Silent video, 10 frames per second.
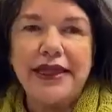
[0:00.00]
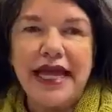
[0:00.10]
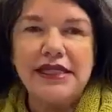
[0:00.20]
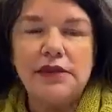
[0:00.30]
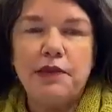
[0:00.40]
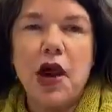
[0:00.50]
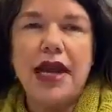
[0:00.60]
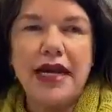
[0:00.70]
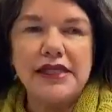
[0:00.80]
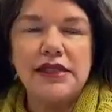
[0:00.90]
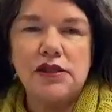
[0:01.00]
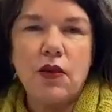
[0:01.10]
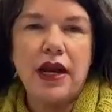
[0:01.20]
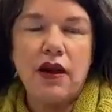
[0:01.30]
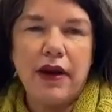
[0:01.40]
less products is
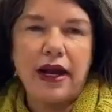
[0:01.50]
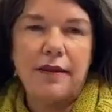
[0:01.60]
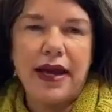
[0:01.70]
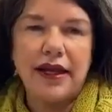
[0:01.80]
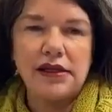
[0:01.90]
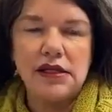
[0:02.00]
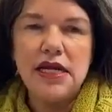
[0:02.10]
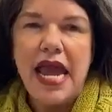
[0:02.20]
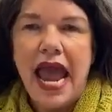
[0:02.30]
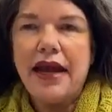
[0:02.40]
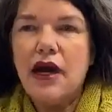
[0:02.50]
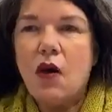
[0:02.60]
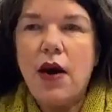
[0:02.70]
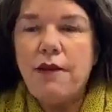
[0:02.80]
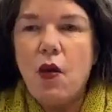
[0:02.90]
what I recommend. And
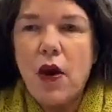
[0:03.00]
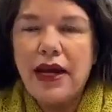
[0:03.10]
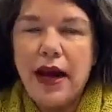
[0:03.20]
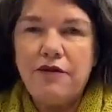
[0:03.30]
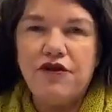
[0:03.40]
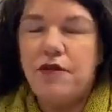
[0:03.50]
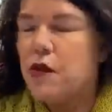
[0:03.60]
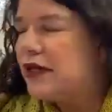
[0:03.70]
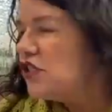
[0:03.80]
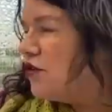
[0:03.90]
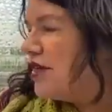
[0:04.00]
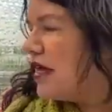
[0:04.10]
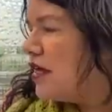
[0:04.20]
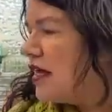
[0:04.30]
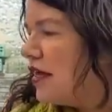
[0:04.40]
go up one up from what you
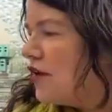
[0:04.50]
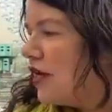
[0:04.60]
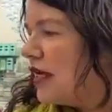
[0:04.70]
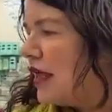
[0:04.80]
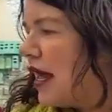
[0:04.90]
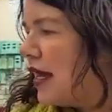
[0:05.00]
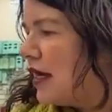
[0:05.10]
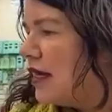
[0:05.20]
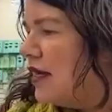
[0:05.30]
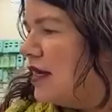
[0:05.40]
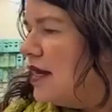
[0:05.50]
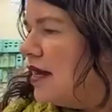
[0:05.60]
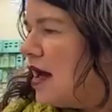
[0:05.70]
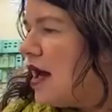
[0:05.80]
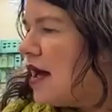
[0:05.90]
think that you're gonna like.
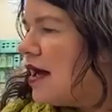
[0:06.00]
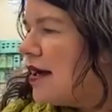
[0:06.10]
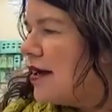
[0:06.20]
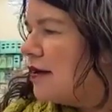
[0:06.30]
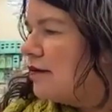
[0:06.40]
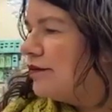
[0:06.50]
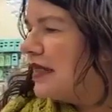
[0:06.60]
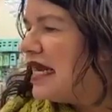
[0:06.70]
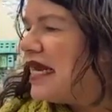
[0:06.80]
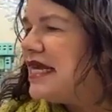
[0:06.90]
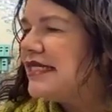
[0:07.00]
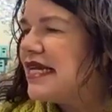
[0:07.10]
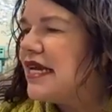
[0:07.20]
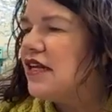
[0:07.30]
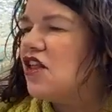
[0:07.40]
Um, it is
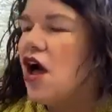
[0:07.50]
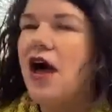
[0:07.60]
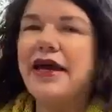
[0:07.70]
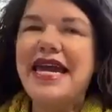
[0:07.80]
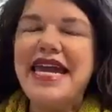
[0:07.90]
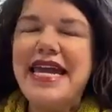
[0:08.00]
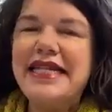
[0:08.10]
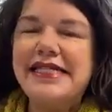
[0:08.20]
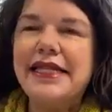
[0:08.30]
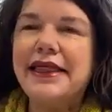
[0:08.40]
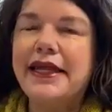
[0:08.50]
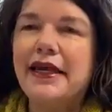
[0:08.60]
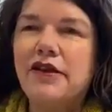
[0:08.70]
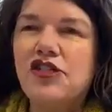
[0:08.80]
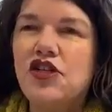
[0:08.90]
getting long. It's a
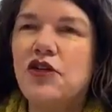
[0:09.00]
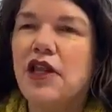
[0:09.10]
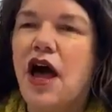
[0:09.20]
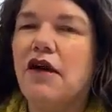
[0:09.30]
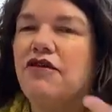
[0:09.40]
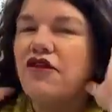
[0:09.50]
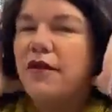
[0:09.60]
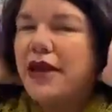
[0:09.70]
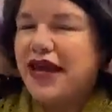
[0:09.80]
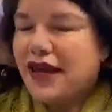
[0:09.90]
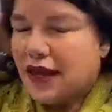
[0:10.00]
little too long for me,